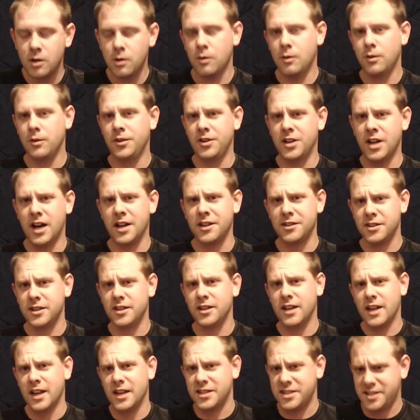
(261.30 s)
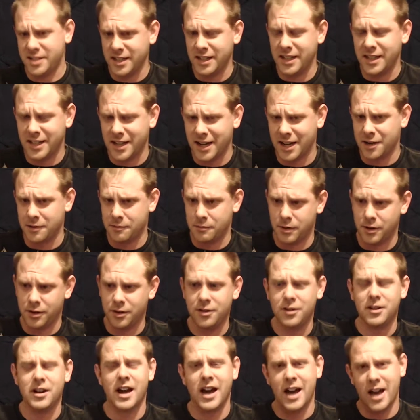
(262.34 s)
Not the STD kind of
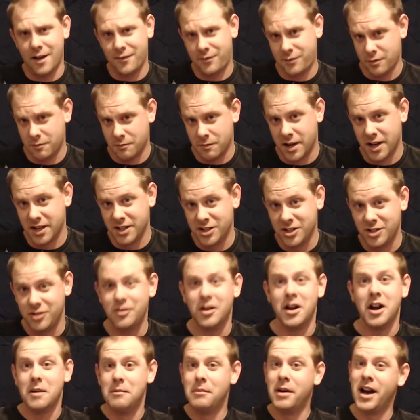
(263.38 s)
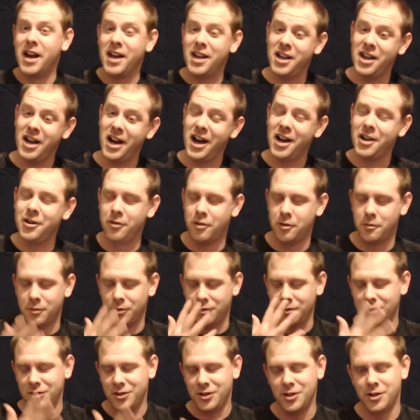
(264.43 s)
burn, I have to remind you, but a
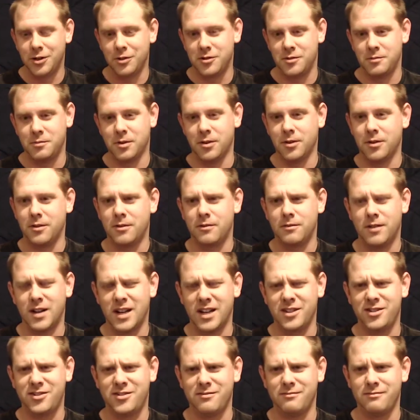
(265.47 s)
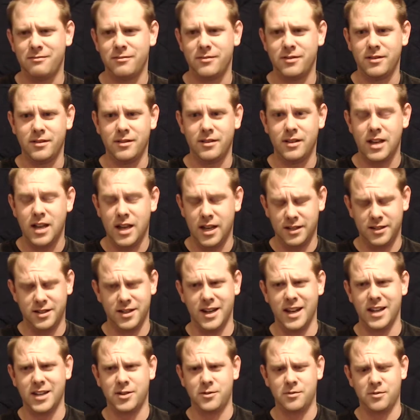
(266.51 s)
normal nose burn. Like, in
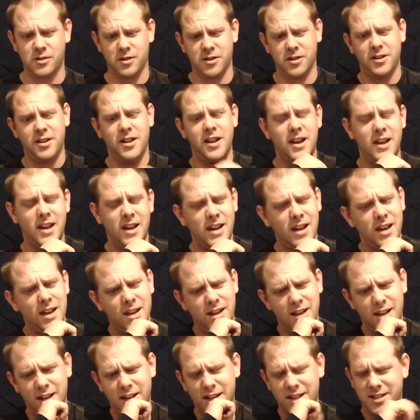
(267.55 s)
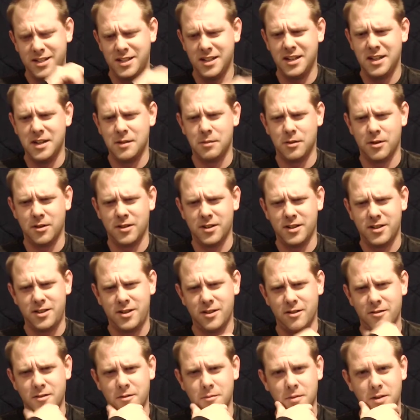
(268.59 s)
today's world, an STD burn is
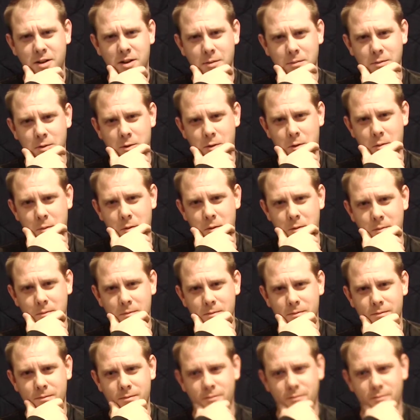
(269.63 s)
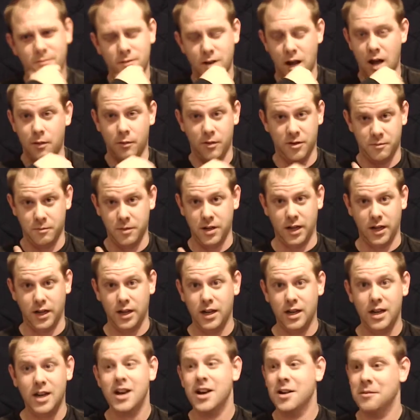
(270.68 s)
starting to become normal. Not with me.
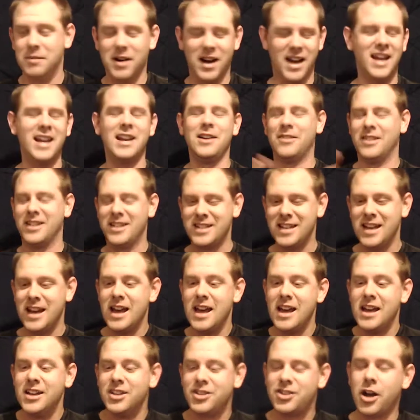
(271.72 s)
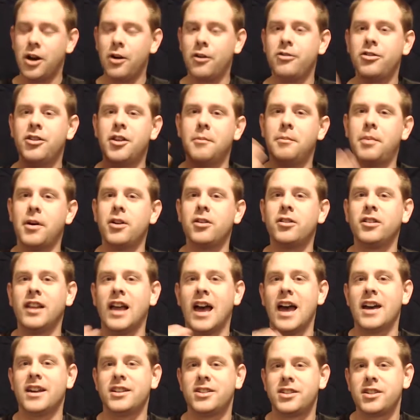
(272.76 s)
But anyways, so the burn
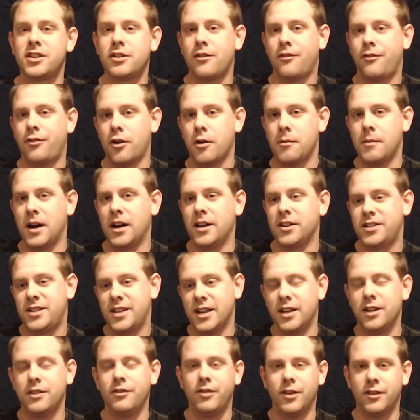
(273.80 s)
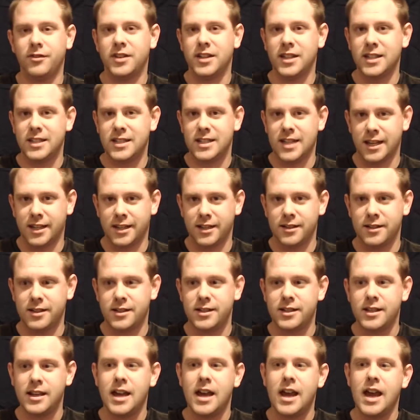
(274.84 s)
lasts for about 10 to 15
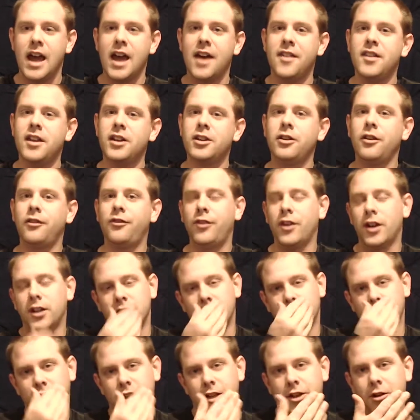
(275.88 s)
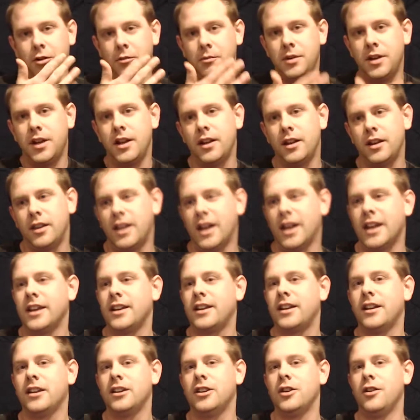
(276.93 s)
seconds. And then you feel a little bit
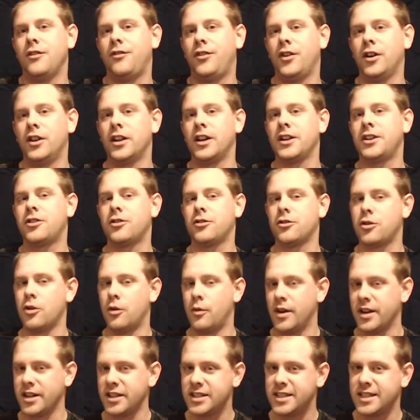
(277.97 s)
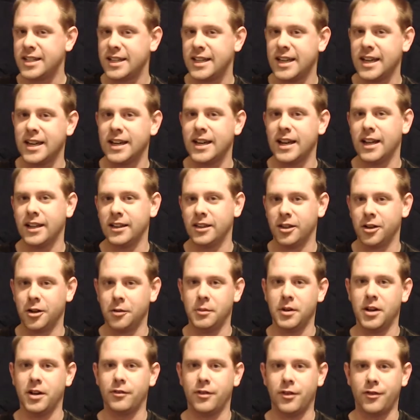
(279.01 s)
like you're going to get a little
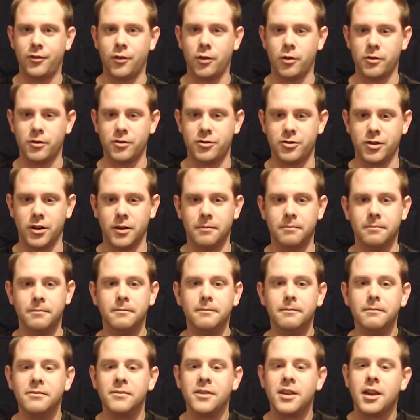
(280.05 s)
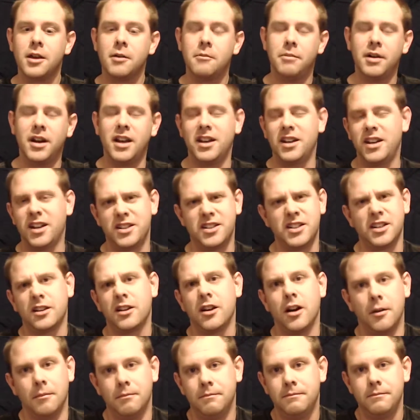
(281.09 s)
bit of a forward drip. But it doesn't
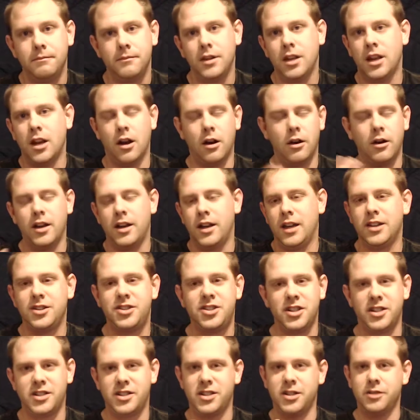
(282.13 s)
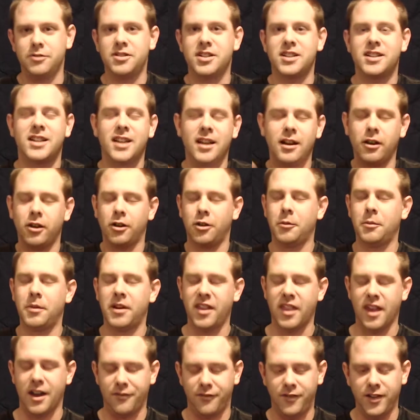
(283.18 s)
come. You just get a little bit of
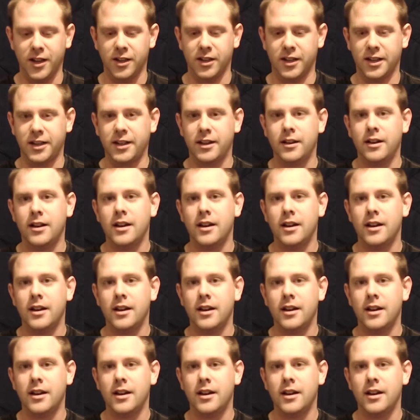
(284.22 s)
that feeling.